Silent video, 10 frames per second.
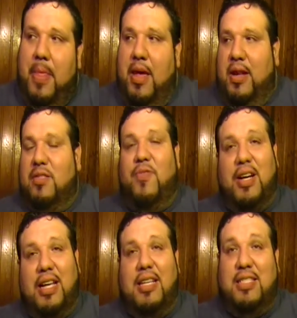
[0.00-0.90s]
And it's
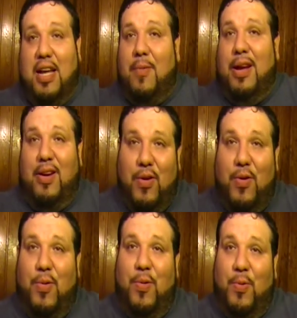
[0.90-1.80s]
funny because now I
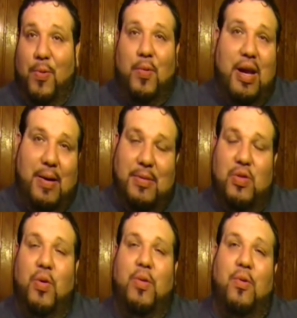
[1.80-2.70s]
know what I was
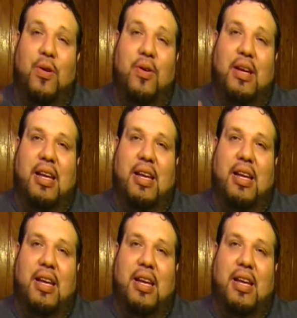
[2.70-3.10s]
doing wrong.